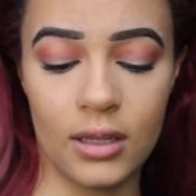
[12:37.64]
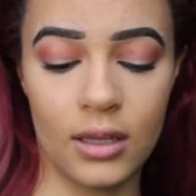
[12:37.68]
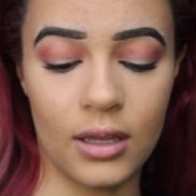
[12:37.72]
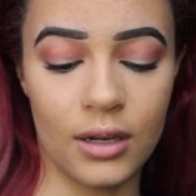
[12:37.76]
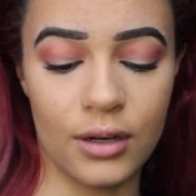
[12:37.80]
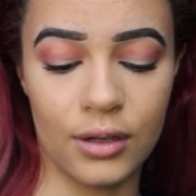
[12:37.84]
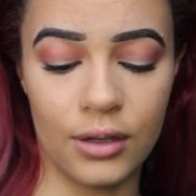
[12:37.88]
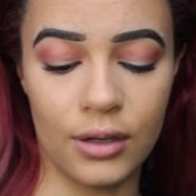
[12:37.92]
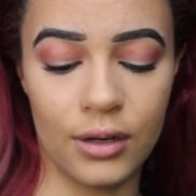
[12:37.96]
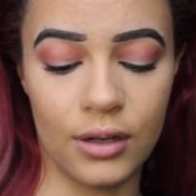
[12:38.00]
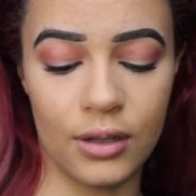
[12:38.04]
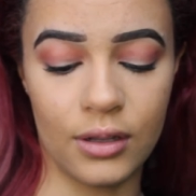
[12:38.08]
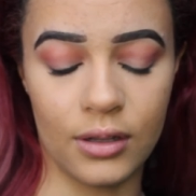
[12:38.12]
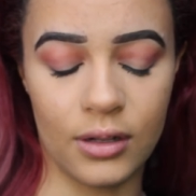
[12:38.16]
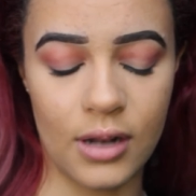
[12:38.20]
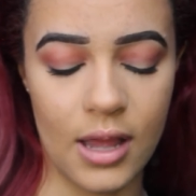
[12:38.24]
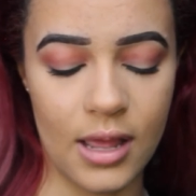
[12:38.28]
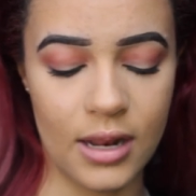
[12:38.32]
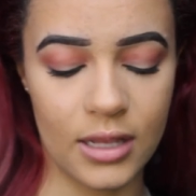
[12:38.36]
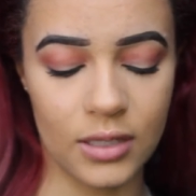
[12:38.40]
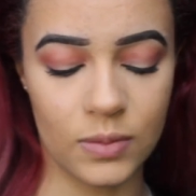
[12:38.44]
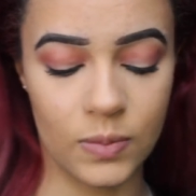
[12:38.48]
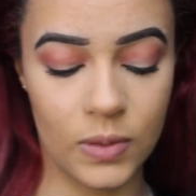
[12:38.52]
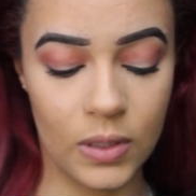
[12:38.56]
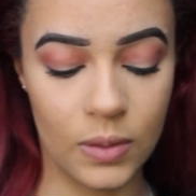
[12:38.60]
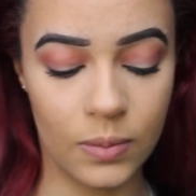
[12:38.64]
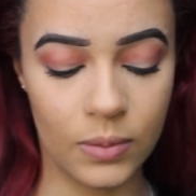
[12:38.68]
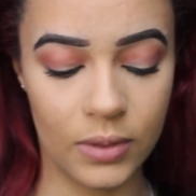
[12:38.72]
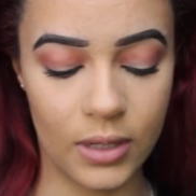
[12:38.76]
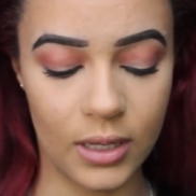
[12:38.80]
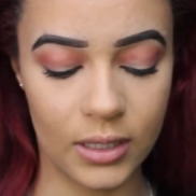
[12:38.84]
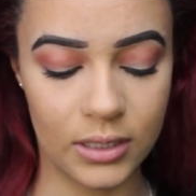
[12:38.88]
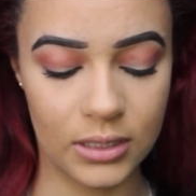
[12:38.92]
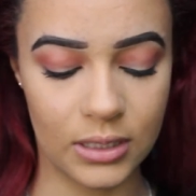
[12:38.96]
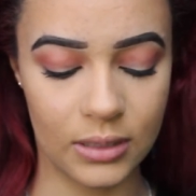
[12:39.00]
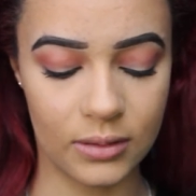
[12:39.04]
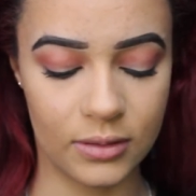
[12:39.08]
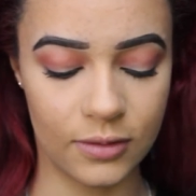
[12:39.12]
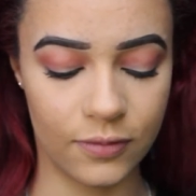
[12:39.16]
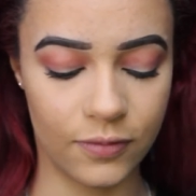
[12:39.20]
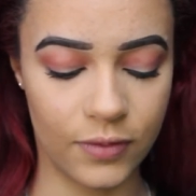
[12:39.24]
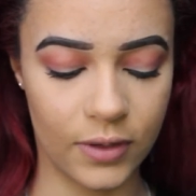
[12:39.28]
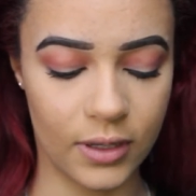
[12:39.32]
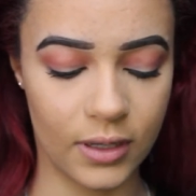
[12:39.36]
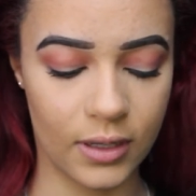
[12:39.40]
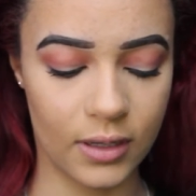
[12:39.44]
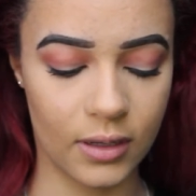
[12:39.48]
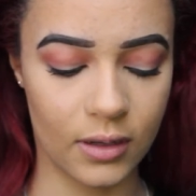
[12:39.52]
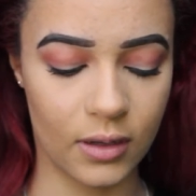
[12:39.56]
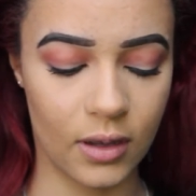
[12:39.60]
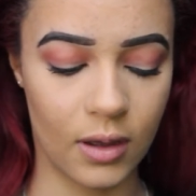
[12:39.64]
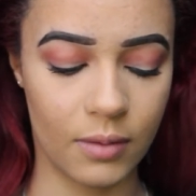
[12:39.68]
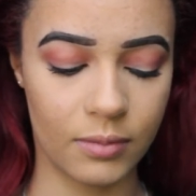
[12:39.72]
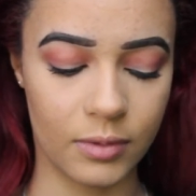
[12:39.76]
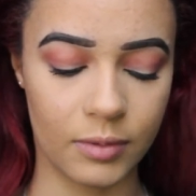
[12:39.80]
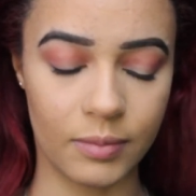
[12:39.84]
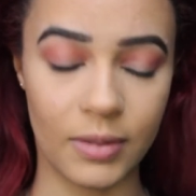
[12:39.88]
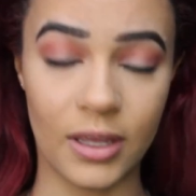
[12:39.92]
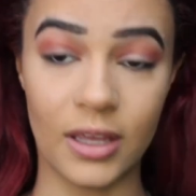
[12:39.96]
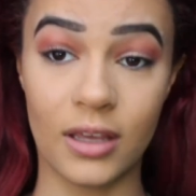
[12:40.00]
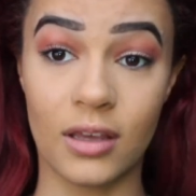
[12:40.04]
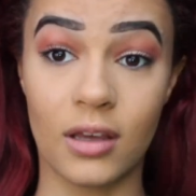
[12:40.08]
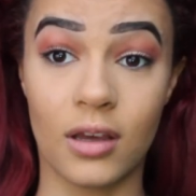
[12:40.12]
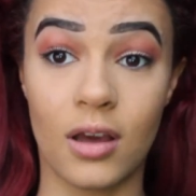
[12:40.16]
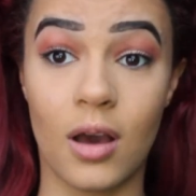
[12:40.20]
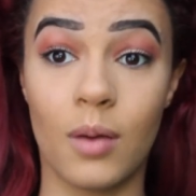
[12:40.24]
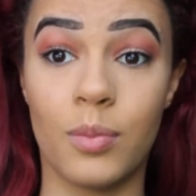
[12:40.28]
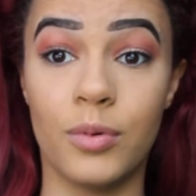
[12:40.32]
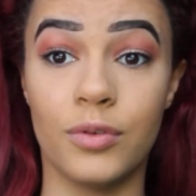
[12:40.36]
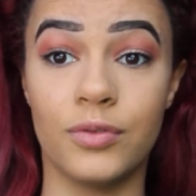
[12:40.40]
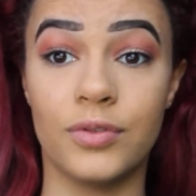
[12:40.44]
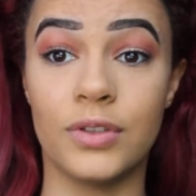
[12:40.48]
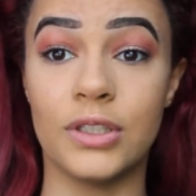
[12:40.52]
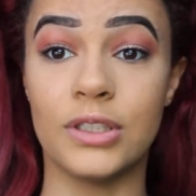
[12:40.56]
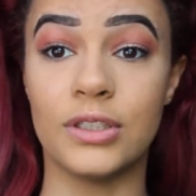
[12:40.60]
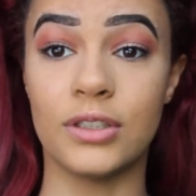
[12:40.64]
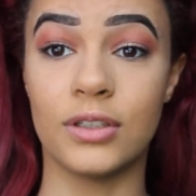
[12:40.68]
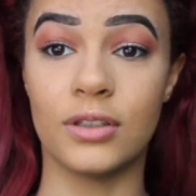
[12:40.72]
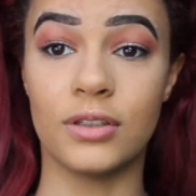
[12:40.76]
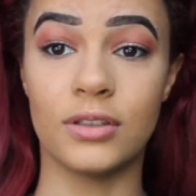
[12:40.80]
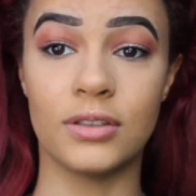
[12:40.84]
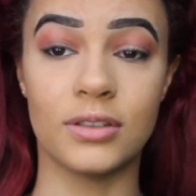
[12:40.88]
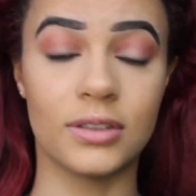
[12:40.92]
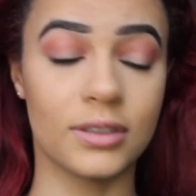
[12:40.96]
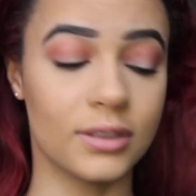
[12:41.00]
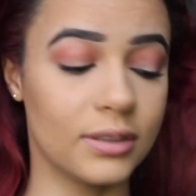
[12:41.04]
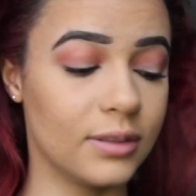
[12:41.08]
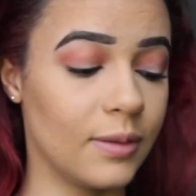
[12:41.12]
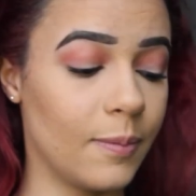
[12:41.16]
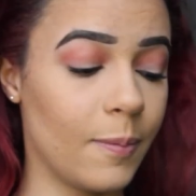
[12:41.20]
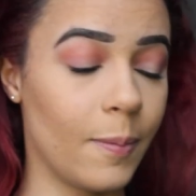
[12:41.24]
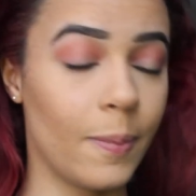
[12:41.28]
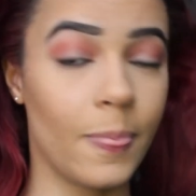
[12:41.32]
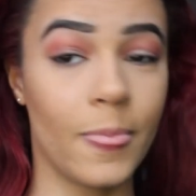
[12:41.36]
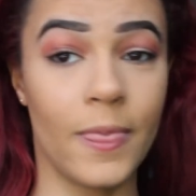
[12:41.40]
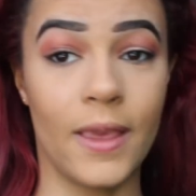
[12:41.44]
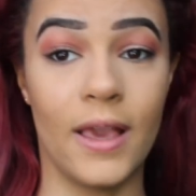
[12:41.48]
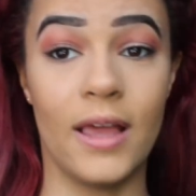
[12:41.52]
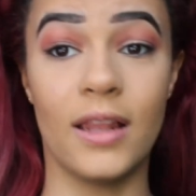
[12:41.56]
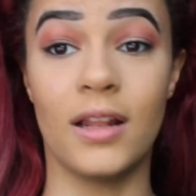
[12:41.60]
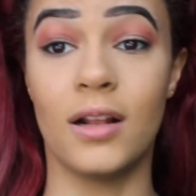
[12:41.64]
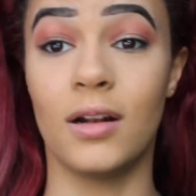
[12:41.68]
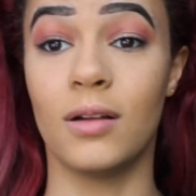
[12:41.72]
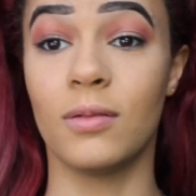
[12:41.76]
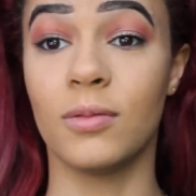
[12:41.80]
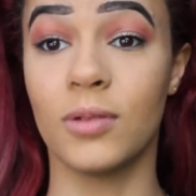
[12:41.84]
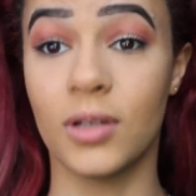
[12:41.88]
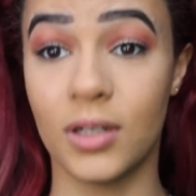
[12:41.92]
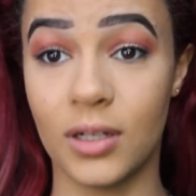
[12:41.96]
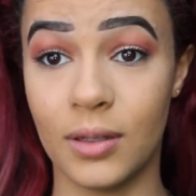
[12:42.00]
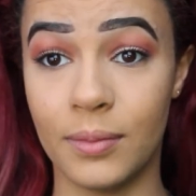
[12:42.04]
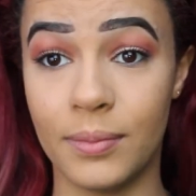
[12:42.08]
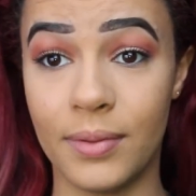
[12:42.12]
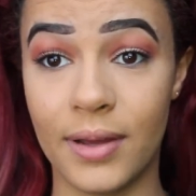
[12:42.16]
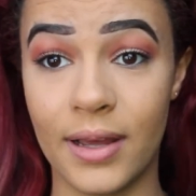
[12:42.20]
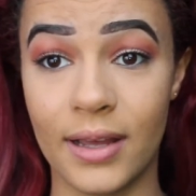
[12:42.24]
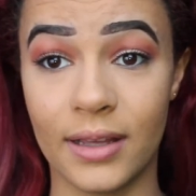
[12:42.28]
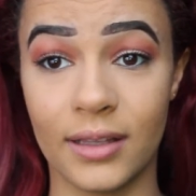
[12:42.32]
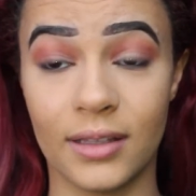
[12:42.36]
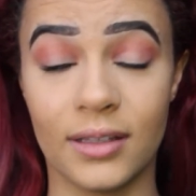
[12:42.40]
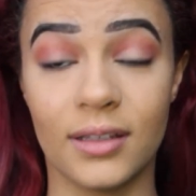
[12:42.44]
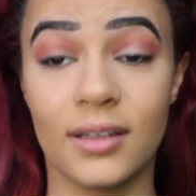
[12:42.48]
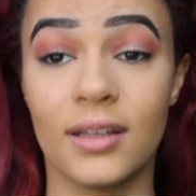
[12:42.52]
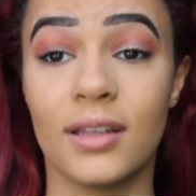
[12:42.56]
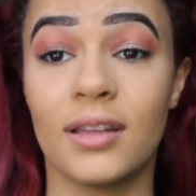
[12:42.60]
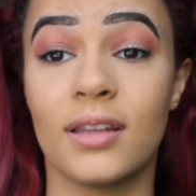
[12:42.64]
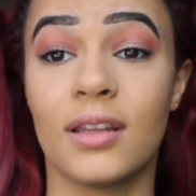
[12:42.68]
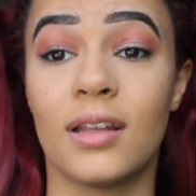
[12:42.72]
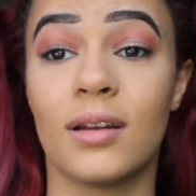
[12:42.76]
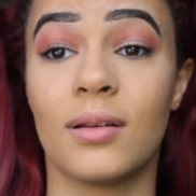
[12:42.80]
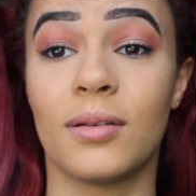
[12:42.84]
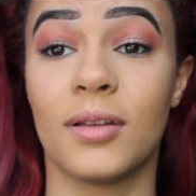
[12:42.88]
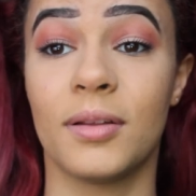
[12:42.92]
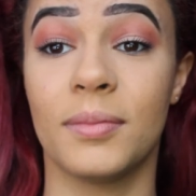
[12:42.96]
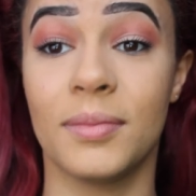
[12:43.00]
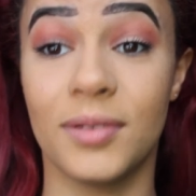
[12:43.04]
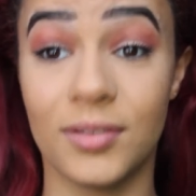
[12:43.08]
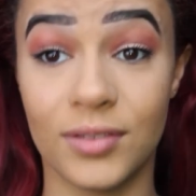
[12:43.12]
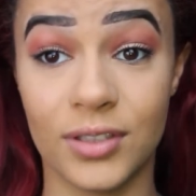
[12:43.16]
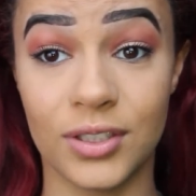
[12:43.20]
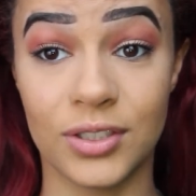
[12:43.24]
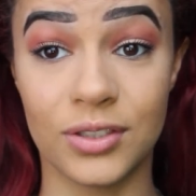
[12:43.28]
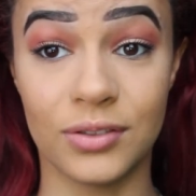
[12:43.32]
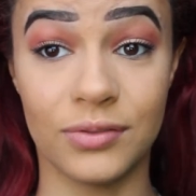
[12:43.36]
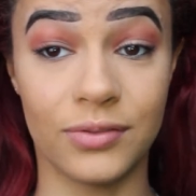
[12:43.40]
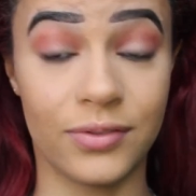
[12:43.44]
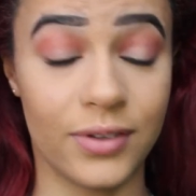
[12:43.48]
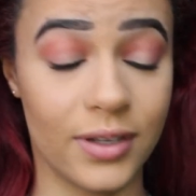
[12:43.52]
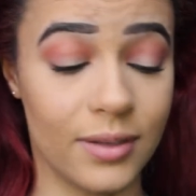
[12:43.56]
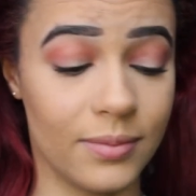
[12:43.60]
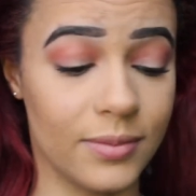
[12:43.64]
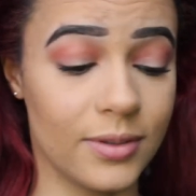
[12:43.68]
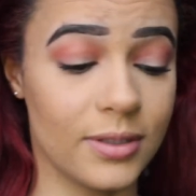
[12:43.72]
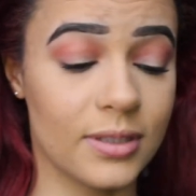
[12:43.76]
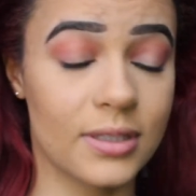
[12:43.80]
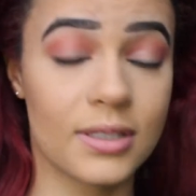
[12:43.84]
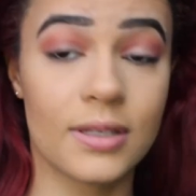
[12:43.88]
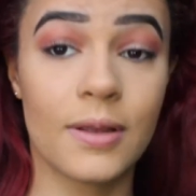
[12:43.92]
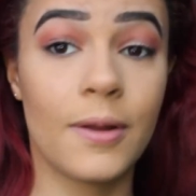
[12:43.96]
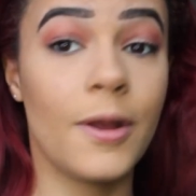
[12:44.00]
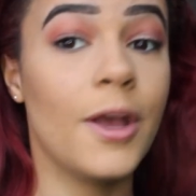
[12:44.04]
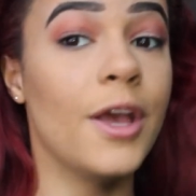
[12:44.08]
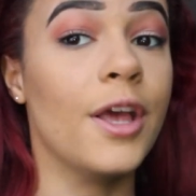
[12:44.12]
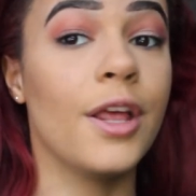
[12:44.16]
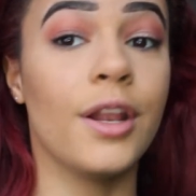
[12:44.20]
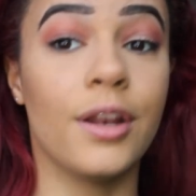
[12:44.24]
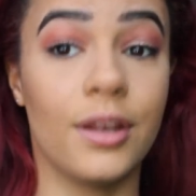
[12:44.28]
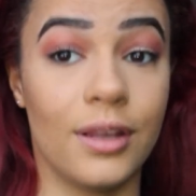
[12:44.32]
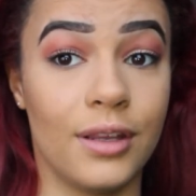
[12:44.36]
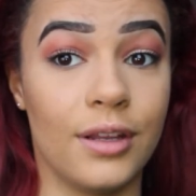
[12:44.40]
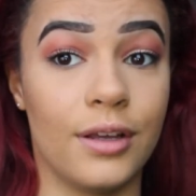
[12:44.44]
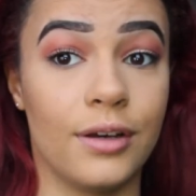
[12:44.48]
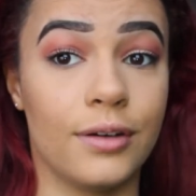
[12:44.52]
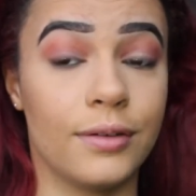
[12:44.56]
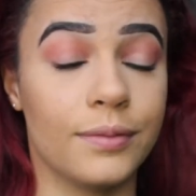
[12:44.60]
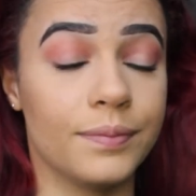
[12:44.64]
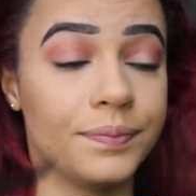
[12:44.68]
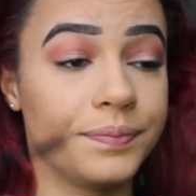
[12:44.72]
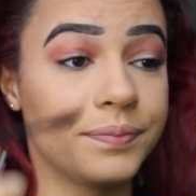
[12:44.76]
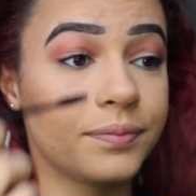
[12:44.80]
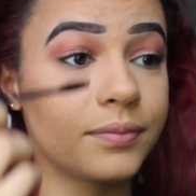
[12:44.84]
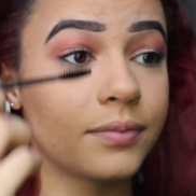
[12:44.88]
I don't know, like, there's people that seem to think, I'm gonna make a couple videos and then I'm gonna bang and then I'm gonna be rich and famous. No.